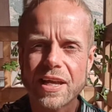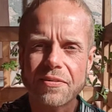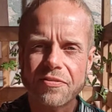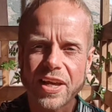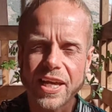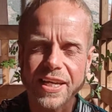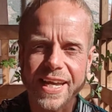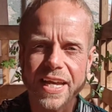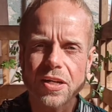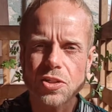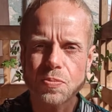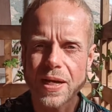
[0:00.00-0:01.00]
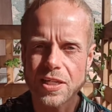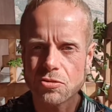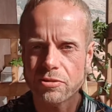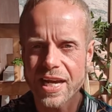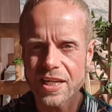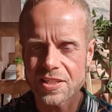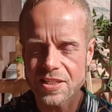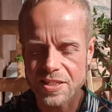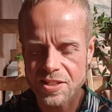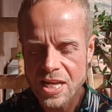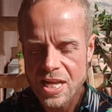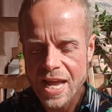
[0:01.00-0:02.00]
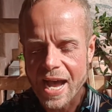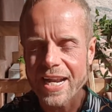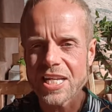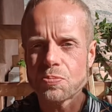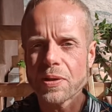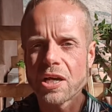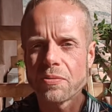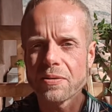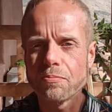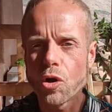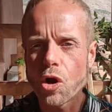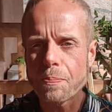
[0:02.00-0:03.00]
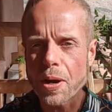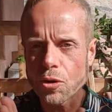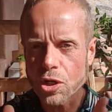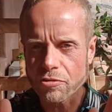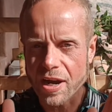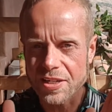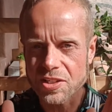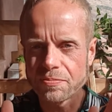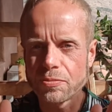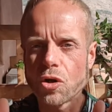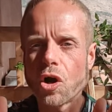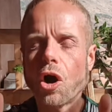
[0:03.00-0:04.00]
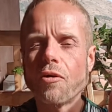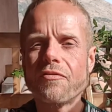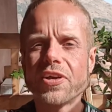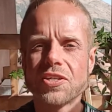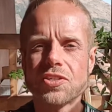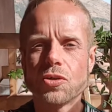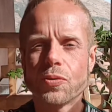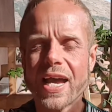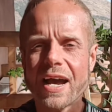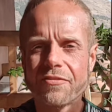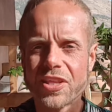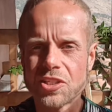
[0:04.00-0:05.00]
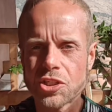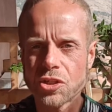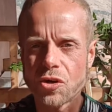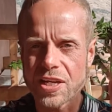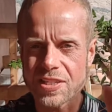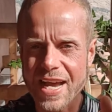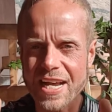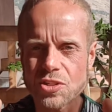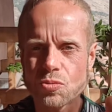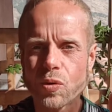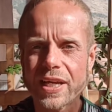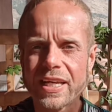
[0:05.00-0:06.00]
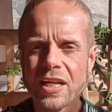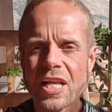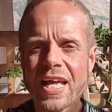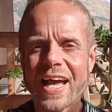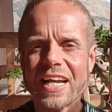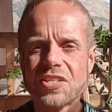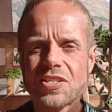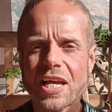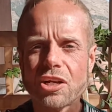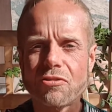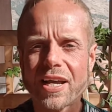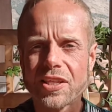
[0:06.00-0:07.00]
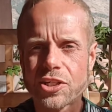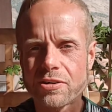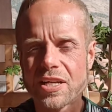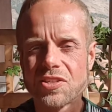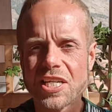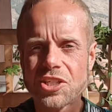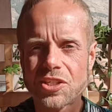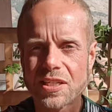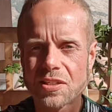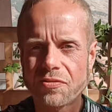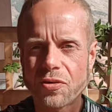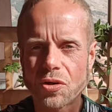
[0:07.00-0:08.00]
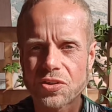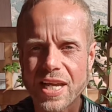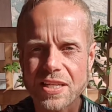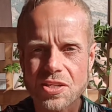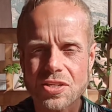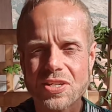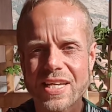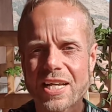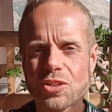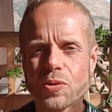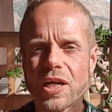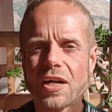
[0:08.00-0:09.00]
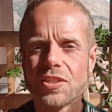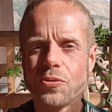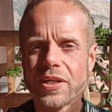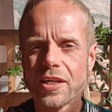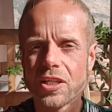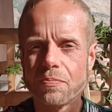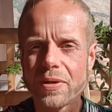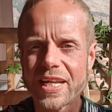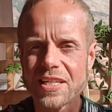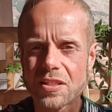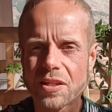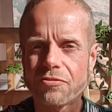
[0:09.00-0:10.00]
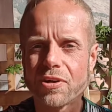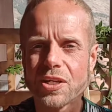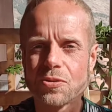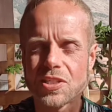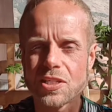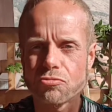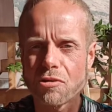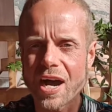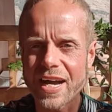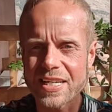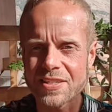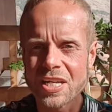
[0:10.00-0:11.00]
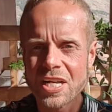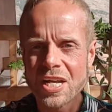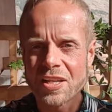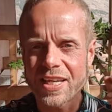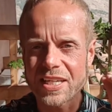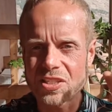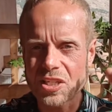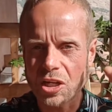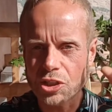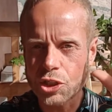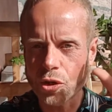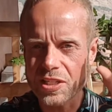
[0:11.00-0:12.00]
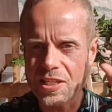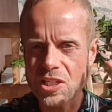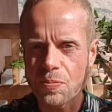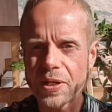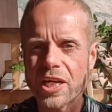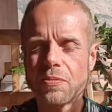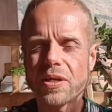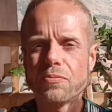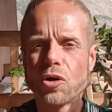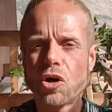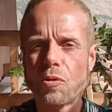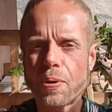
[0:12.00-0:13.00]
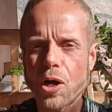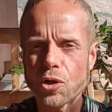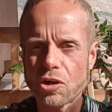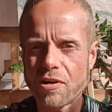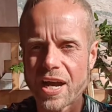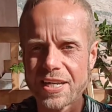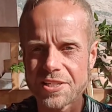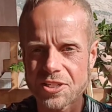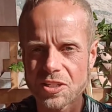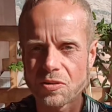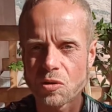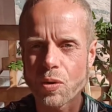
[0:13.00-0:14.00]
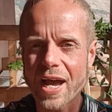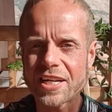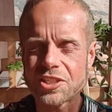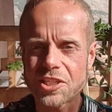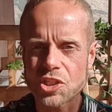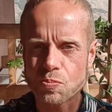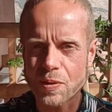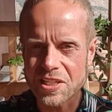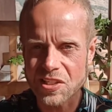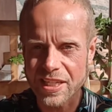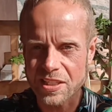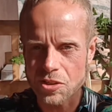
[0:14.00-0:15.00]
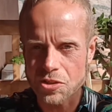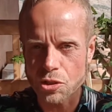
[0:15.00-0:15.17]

fear, chaos-based realities. And it's becoming more polarized and more obvious that we have this choice as we accelerate the transition into fourth density, as we are doing at the minute, and the frequencies rise. These choices are becoming more polarized, and we're actually splitting into